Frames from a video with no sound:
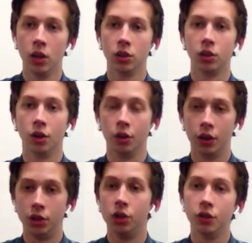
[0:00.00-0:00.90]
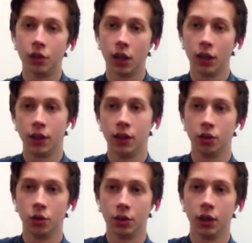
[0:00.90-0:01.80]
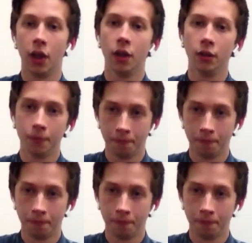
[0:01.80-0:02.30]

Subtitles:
So it should sound like this all together.